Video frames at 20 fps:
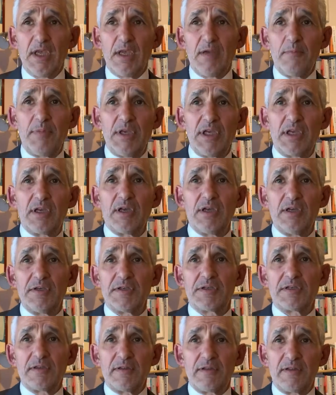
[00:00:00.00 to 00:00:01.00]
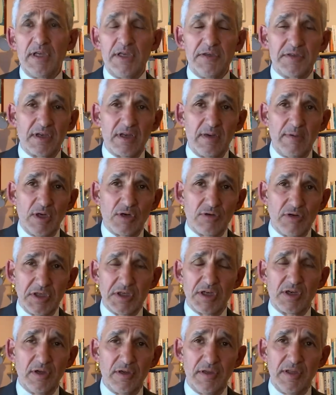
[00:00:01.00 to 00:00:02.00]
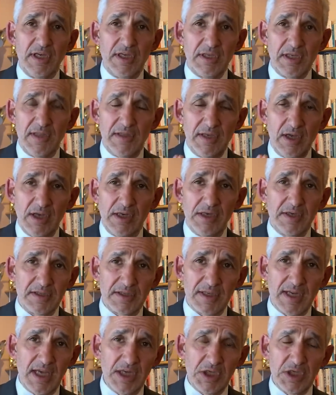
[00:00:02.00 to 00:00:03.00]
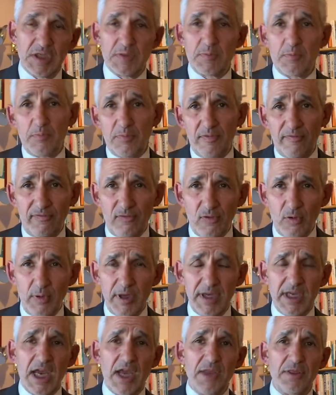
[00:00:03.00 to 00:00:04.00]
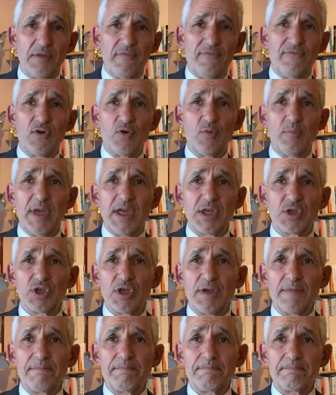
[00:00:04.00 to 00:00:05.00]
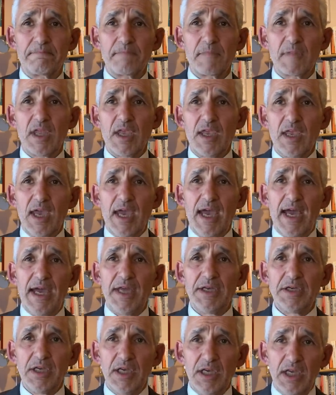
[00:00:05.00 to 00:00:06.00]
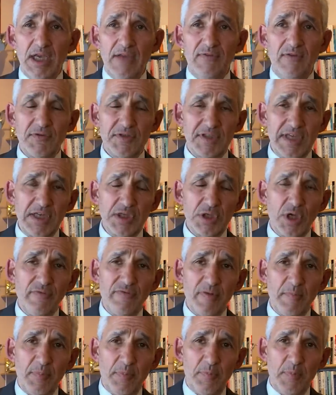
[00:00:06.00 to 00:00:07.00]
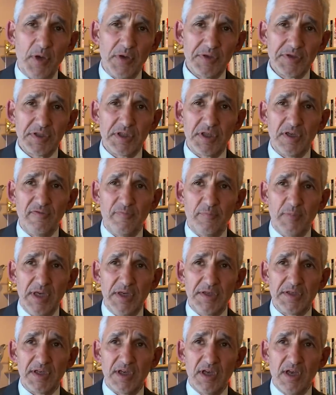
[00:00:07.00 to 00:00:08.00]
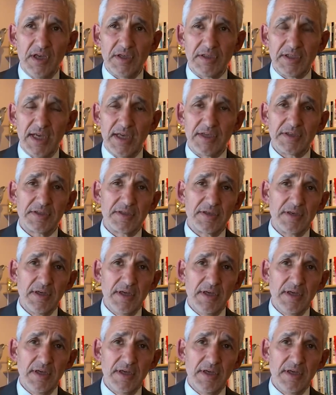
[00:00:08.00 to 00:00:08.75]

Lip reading: because these are going to be critical in the early stages before we get the full picture. And if you've sent off a positive PCR test,